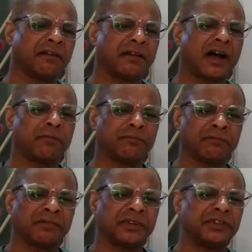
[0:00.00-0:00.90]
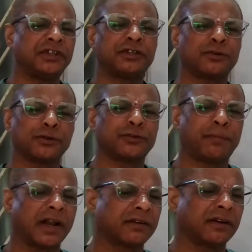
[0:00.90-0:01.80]
Ram did to go to
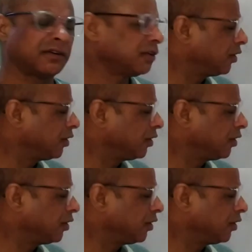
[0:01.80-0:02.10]
partner.